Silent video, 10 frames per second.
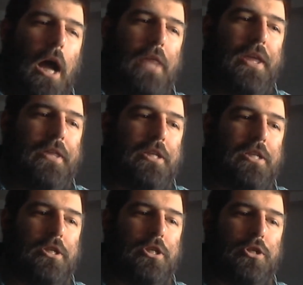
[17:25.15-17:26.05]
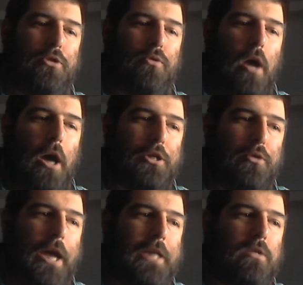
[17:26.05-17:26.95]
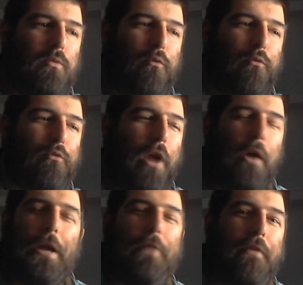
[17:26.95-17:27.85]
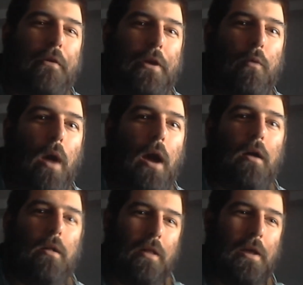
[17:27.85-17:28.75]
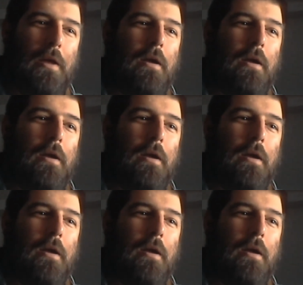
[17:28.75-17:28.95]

I think this is addressed very, very well.